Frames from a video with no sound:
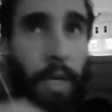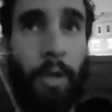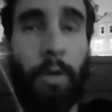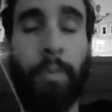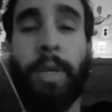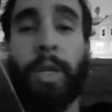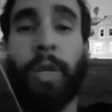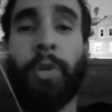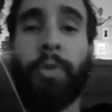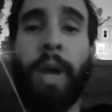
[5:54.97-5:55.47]

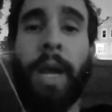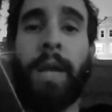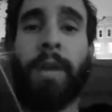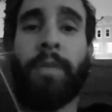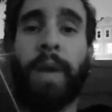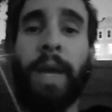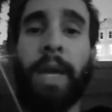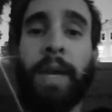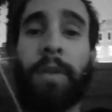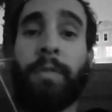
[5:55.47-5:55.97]
it would be
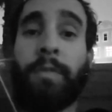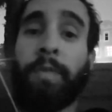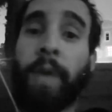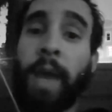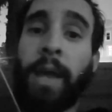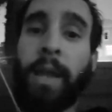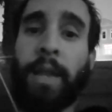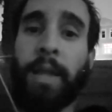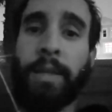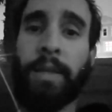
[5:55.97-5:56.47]
great if I could
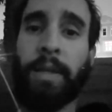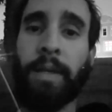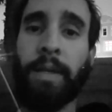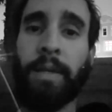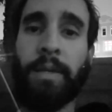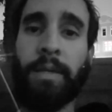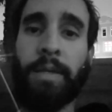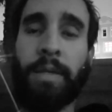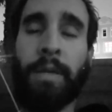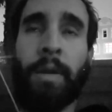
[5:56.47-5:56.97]
fail at
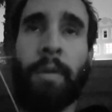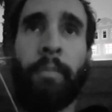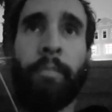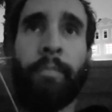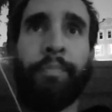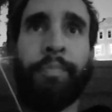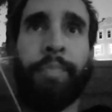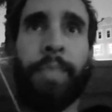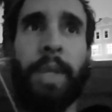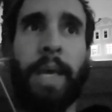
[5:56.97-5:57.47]
this,
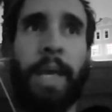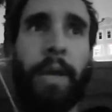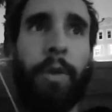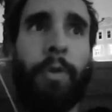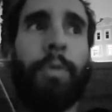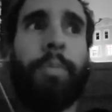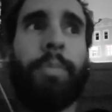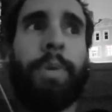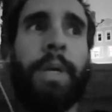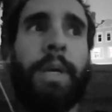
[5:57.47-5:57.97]

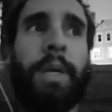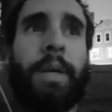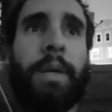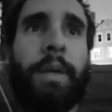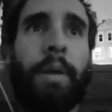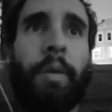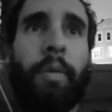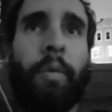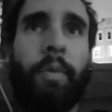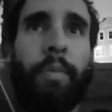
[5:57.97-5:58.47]
it
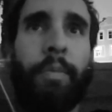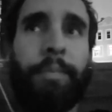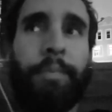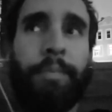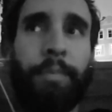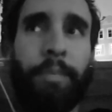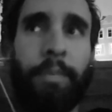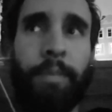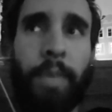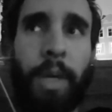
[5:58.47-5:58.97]

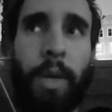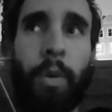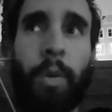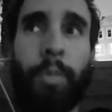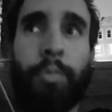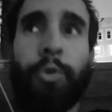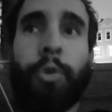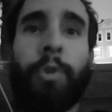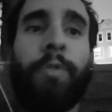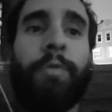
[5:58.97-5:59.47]

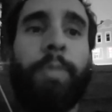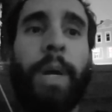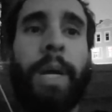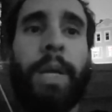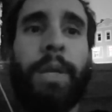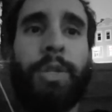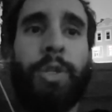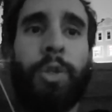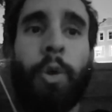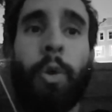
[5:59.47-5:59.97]
would prove
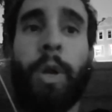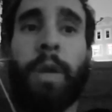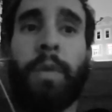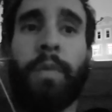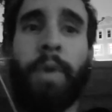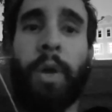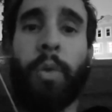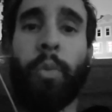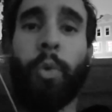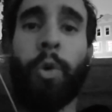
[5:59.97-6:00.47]
my
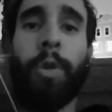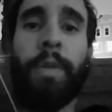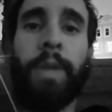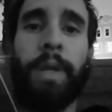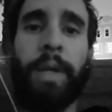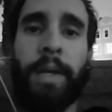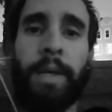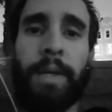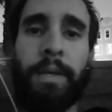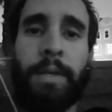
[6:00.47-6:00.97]
story of
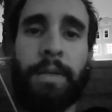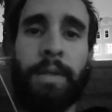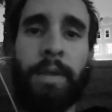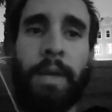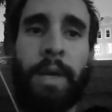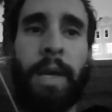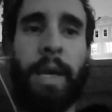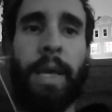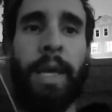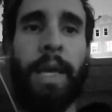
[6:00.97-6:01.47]

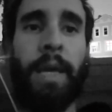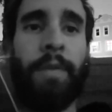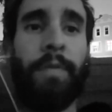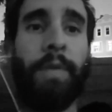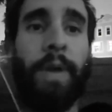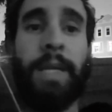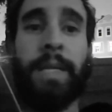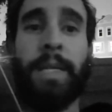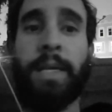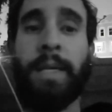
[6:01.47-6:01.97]
unworthiness
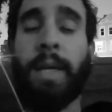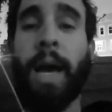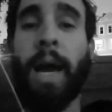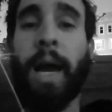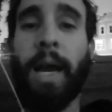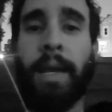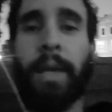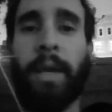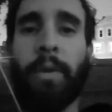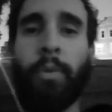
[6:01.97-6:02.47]
if I did
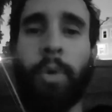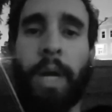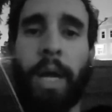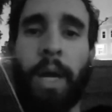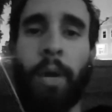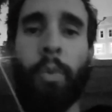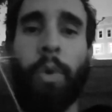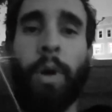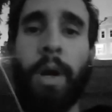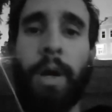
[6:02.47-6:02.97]
not get
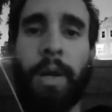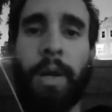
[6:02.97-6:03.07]
what I